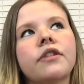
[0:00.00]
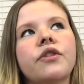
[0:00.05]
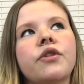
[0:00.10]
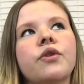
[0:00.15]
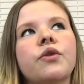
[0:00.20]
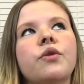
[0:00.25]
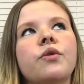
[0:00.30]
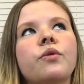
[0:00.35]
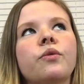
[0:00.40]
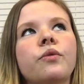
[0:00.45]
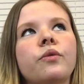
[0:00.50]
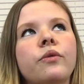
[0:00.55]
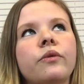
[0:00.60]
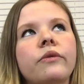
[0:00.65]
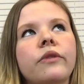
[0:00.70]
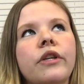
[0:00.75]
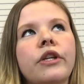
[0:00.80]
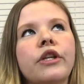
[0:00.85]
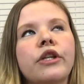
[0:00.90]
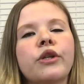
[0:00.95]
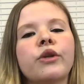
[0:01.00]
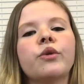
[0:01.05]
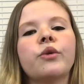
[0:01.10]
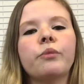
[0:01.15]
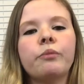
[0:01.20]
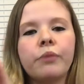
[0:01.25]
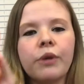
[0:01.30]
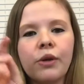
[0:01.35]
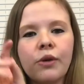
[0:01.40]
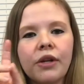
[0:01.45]
to the new
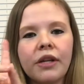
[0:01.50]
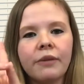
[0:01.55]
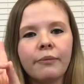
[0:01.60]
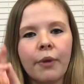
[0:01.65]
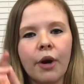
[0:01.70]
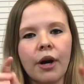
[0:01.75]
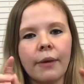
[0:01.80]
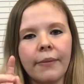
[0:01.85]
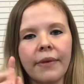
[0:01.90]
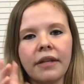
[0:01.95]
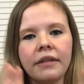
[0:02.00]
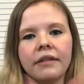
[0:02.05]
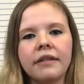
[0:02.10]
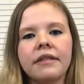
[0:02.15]
beauty department.